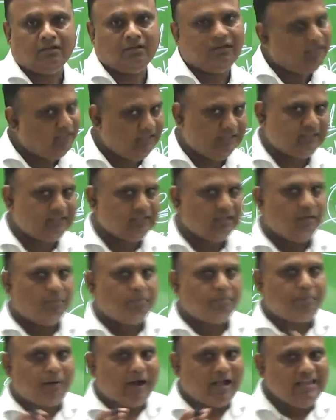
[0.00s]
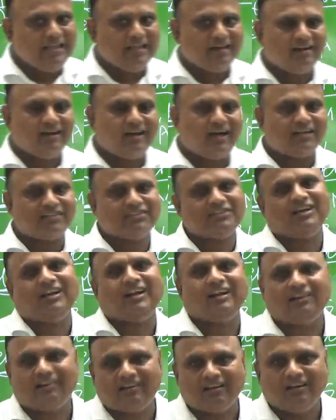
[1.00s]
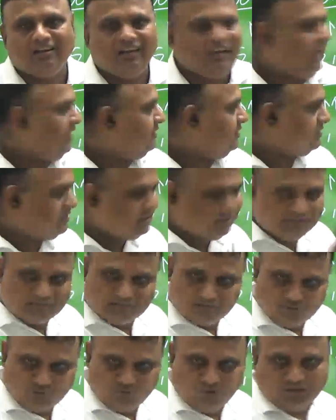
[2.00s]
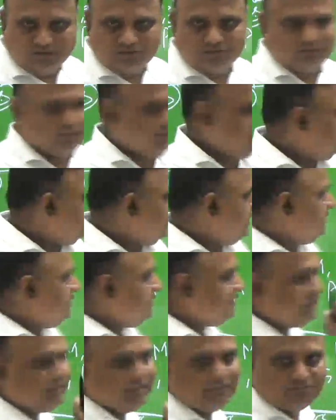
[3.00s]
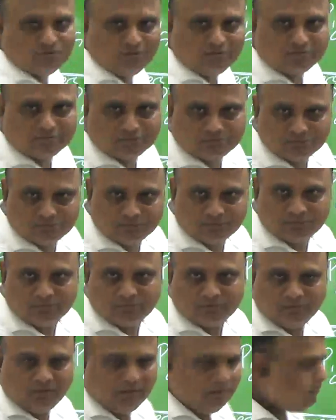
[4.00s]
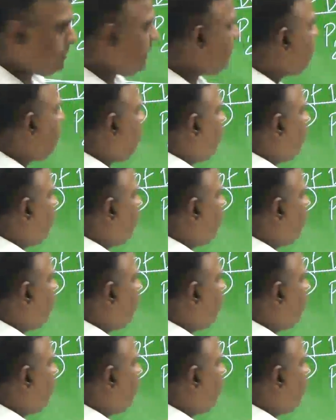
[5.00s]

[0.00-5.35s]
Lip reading: is by and large correct. And this is true also here in this case also. Prima